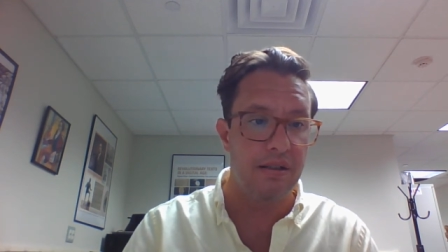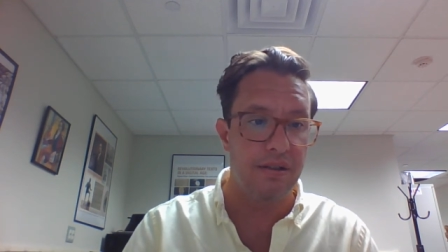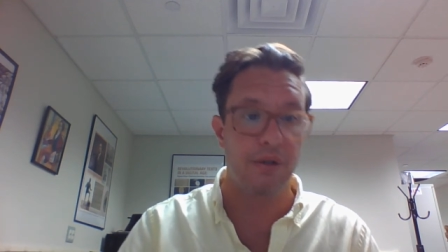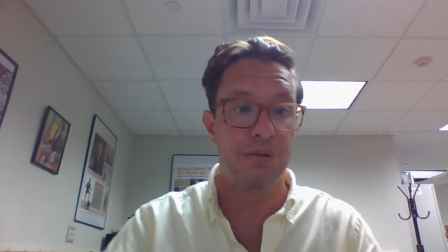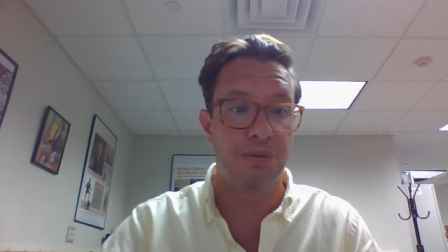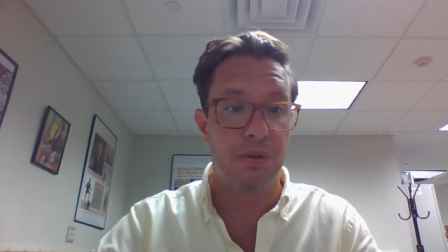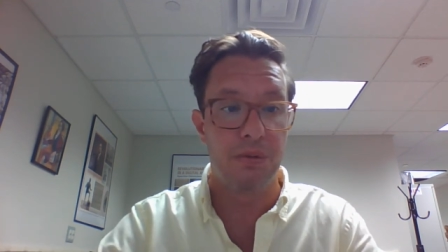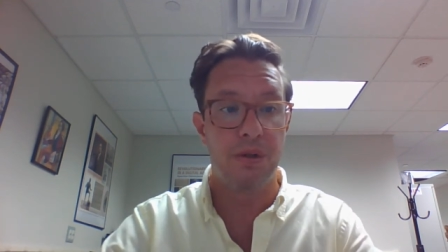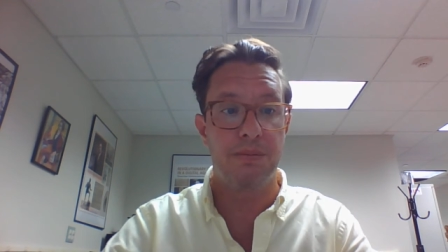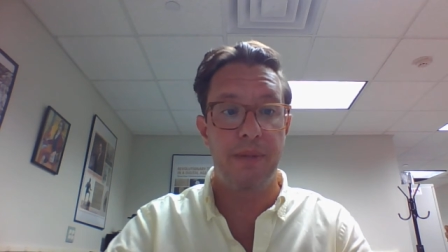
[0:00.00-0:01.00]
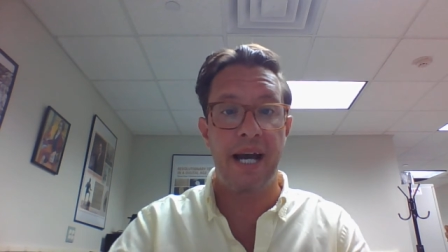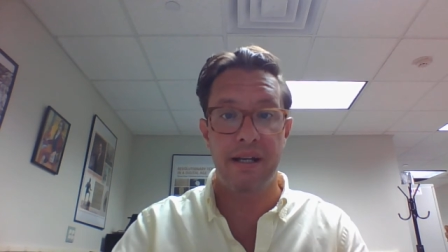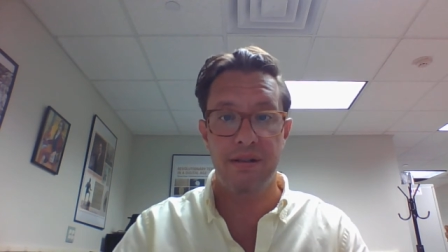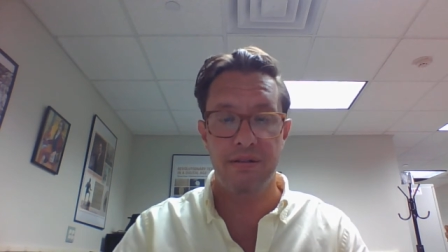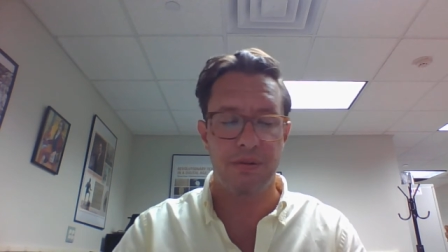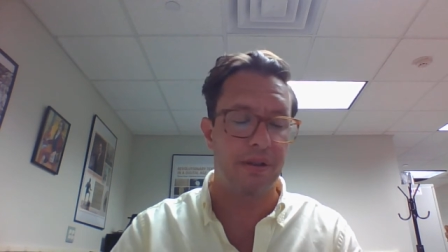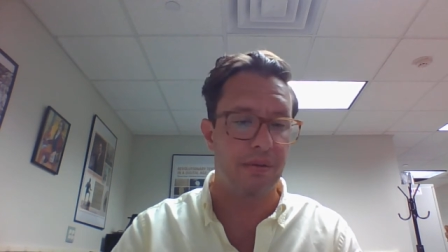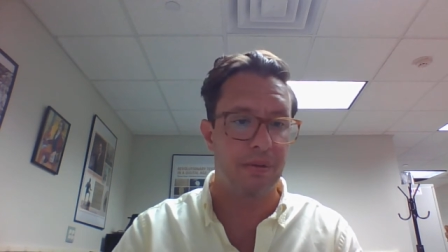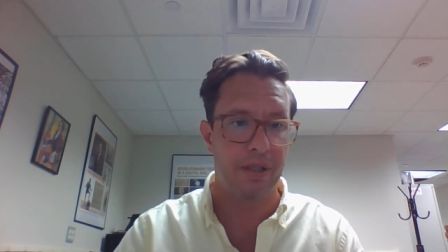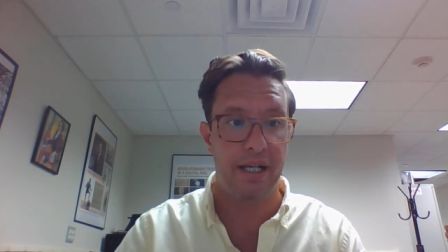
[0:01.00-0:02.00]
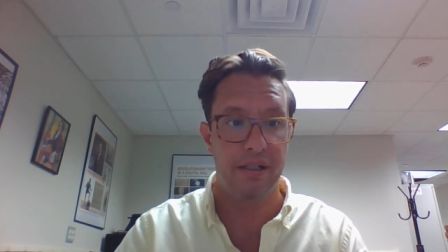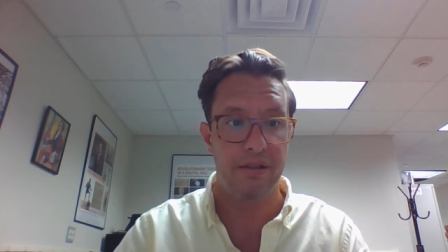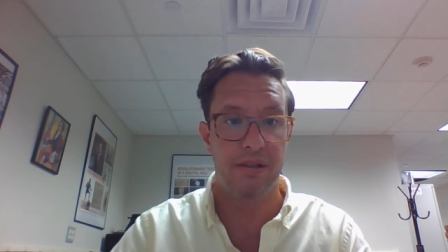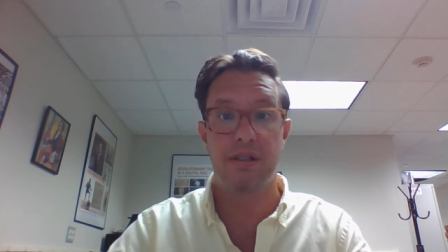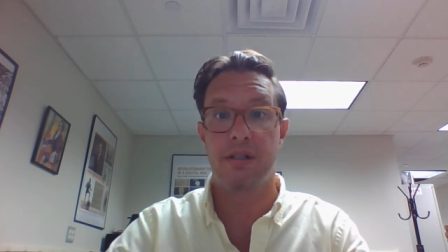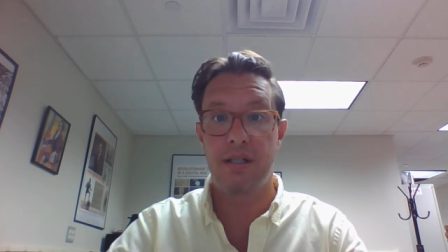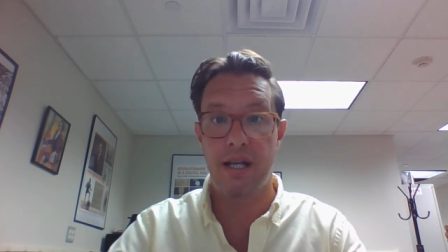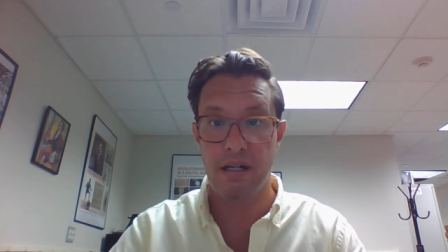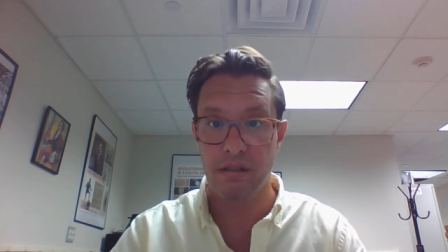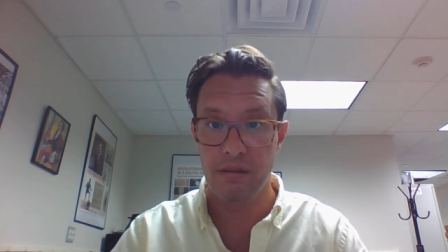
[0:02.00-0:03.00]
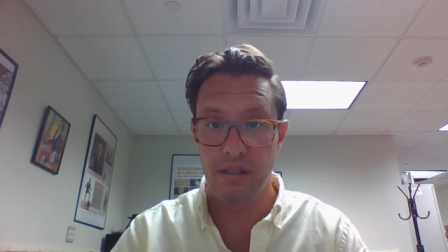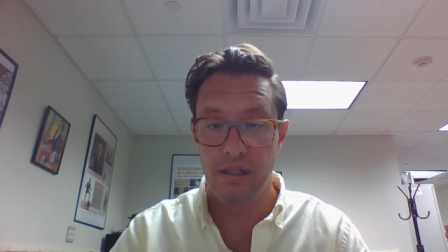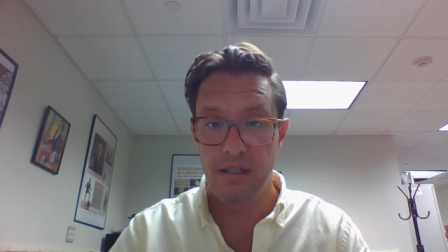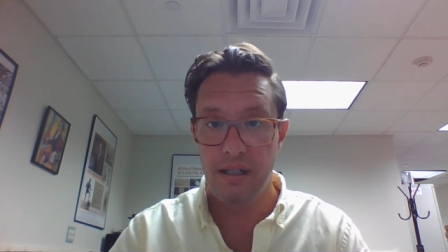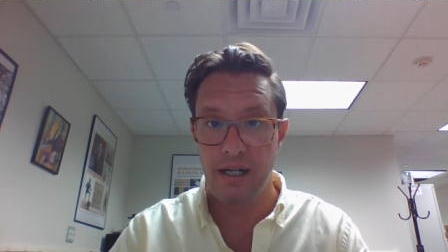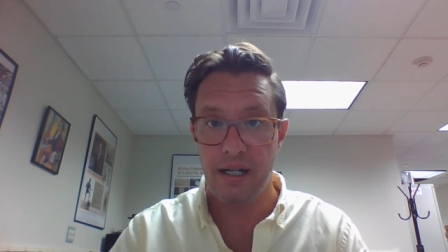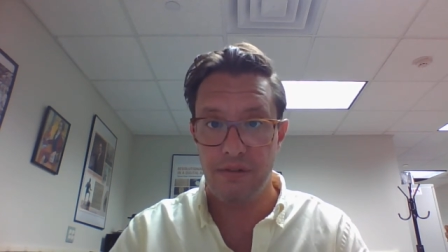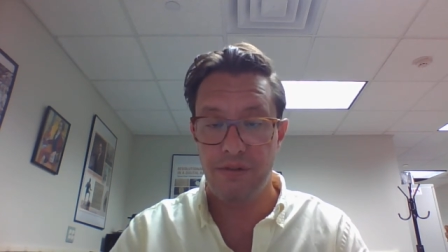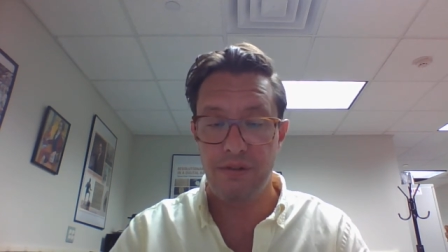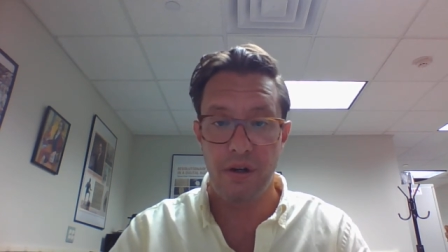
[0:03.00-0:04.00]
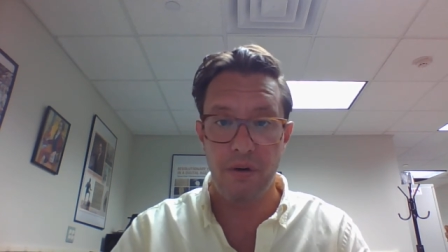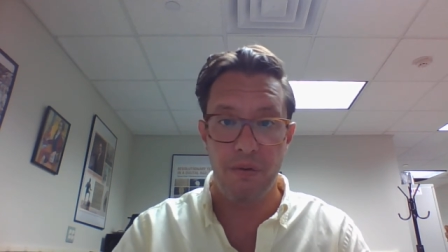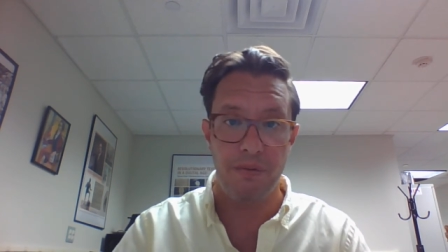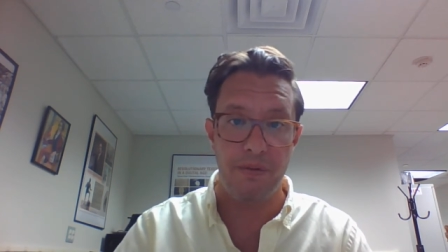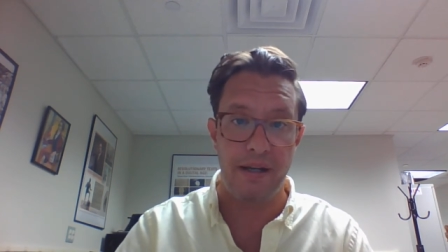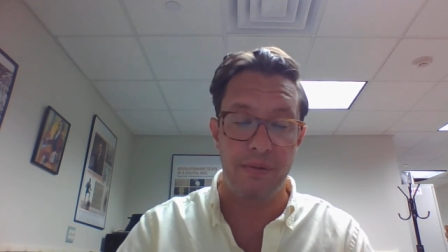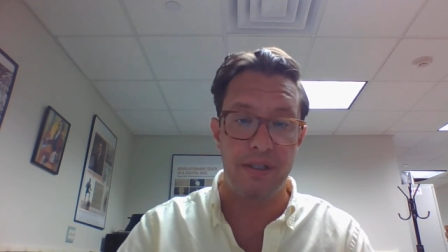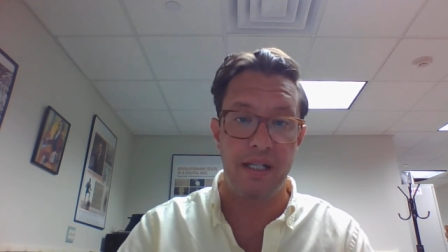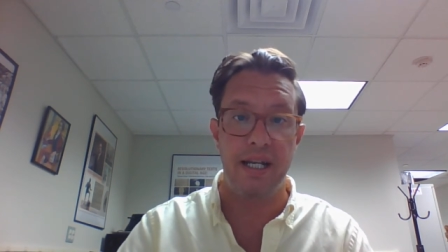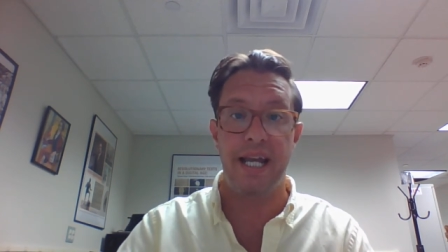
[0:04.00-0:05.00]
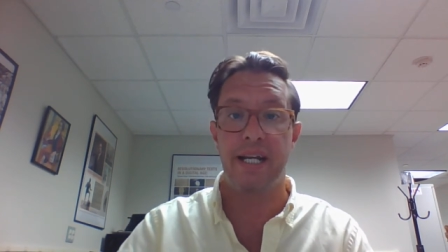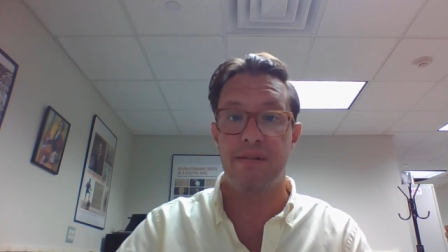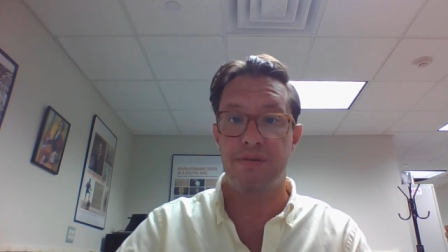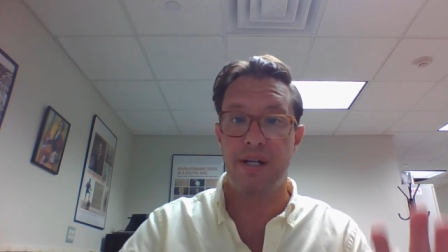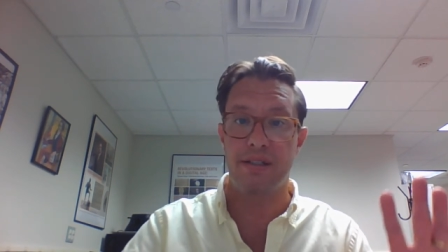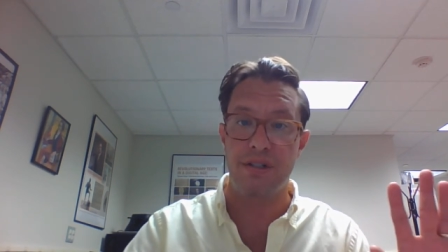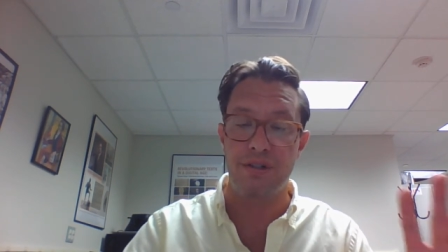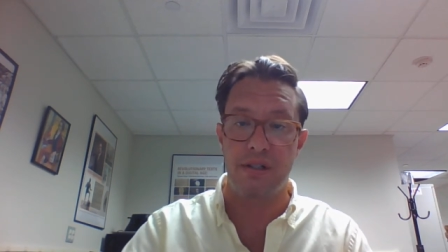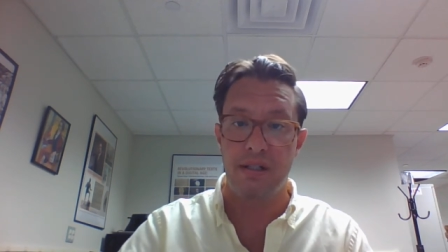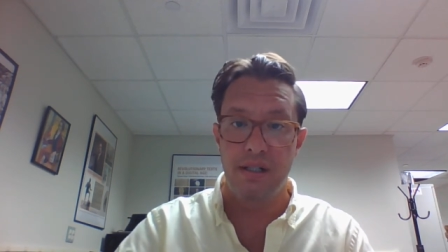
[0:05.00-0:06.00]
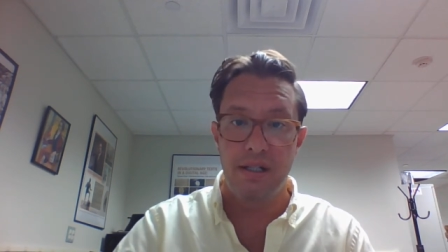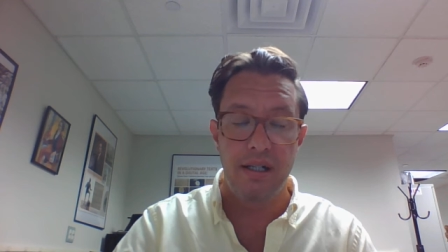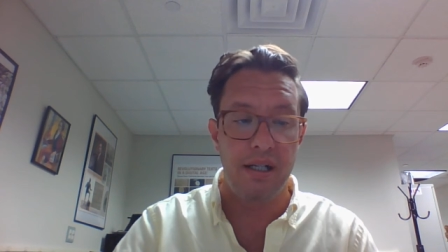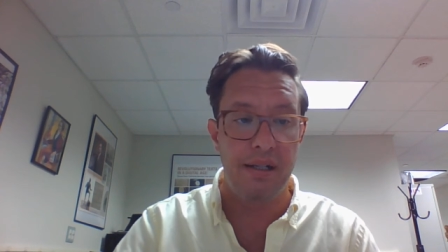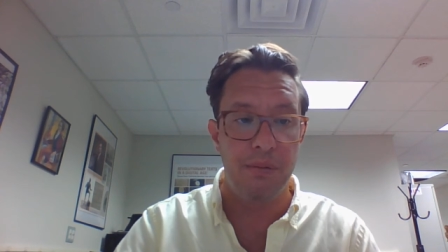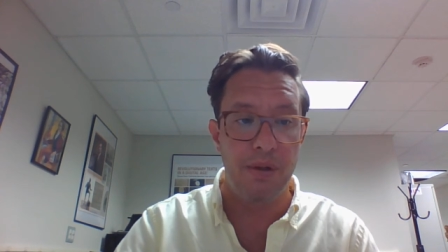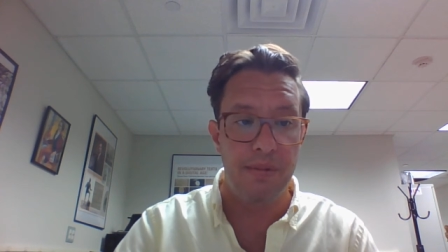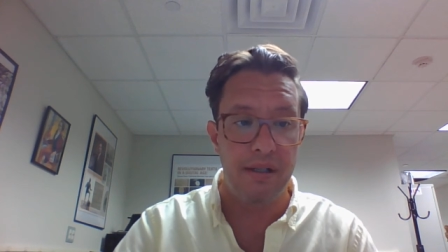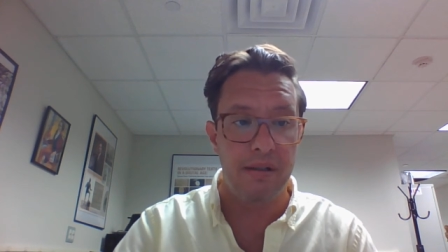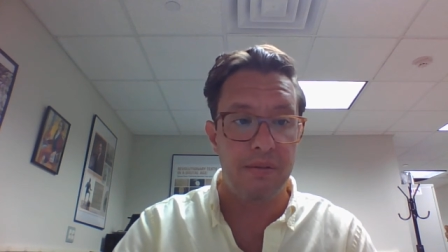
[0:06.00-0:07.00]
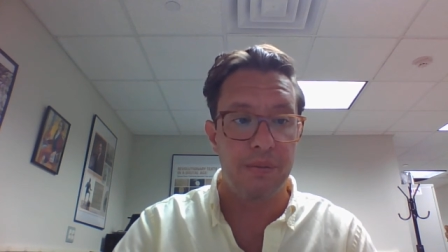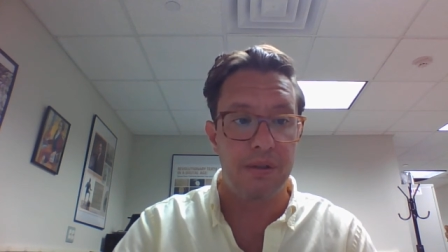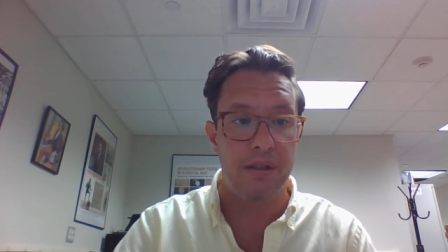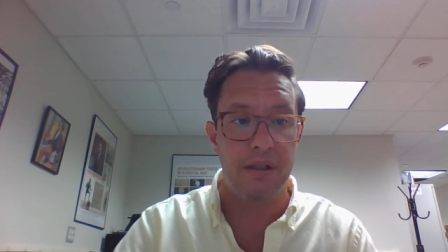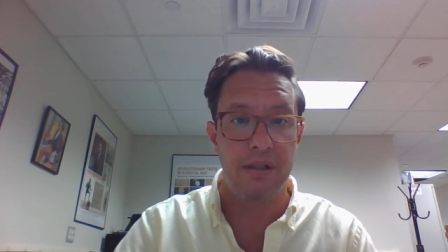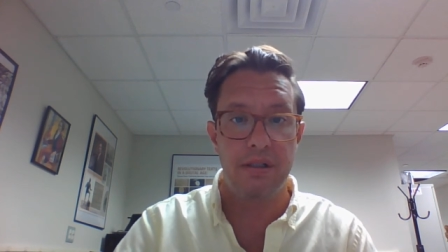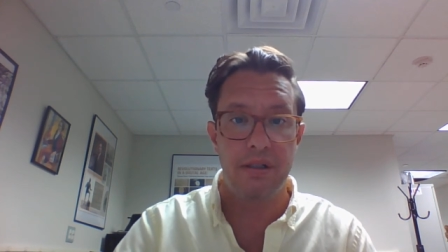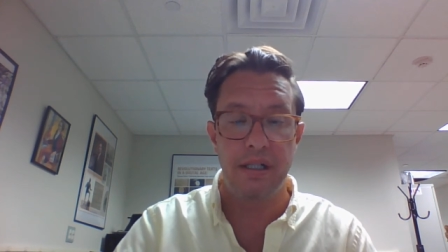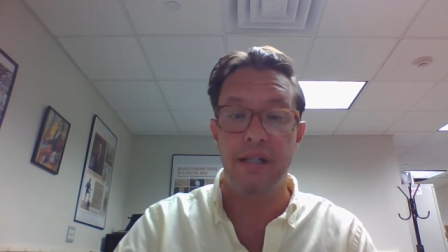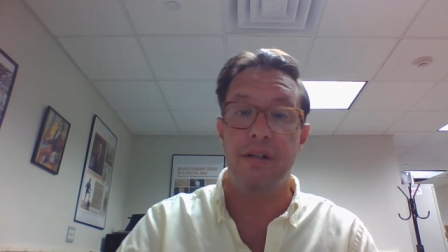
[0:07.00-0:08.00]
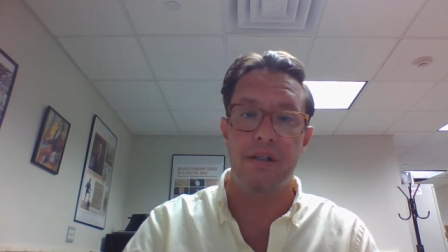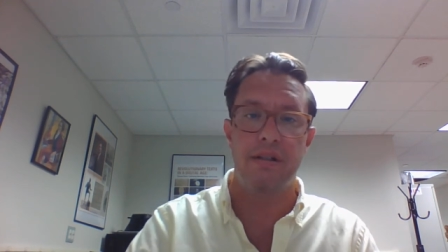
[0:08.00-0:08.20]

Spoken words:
those were rolled back, or the word I use is curtailed. So that was a negative transition. And women were in